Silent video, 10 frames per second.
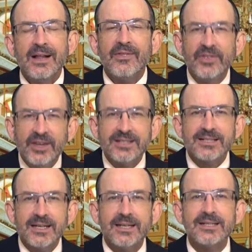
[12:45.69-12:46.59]

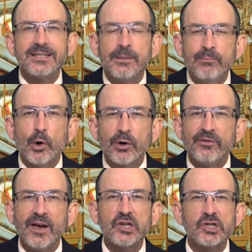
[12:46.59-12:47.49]
This is the
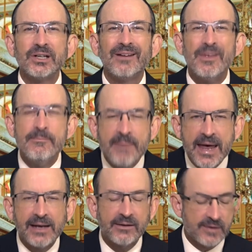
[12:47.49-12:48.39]
motivation of the
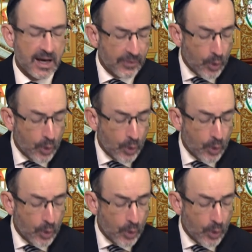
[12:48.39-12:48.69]
man of God,